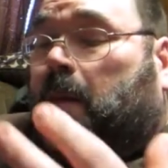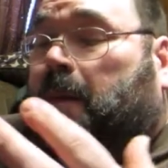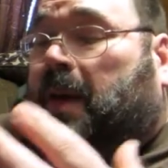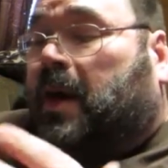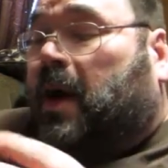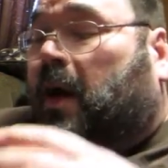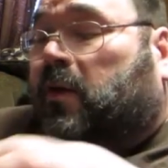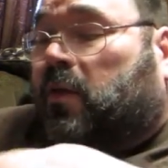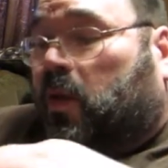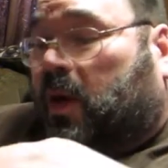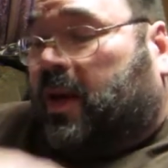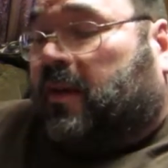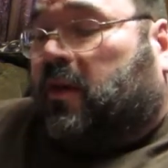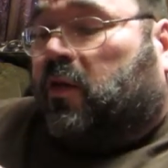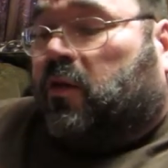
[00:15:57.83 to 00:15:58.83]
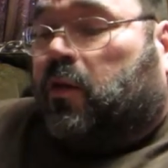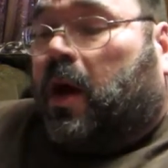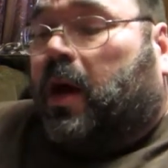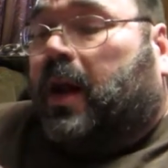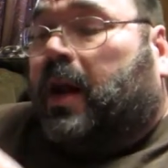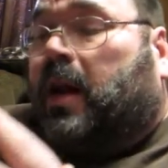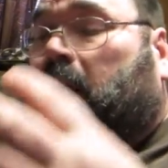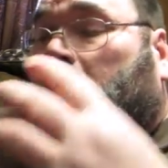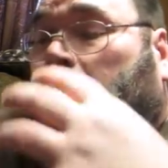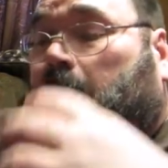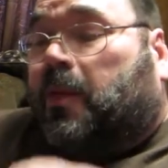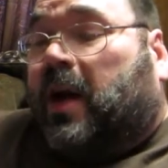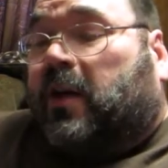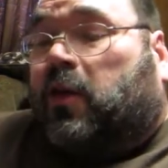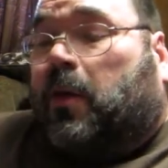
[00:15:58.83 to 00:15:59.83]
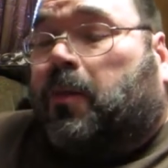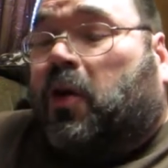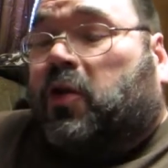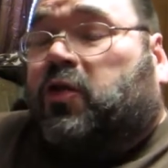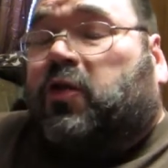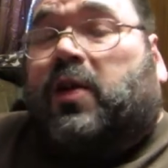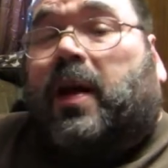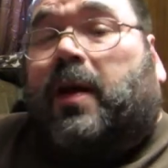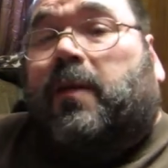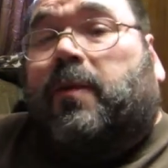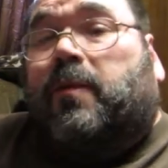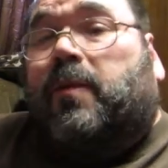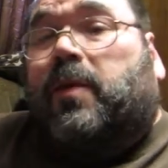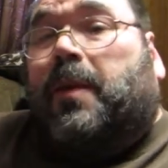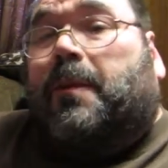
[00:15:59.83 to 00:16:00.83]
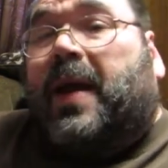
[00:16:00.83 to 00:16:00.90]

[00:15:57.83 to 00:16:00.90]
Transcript: because when this is running, the pressure pushes the, the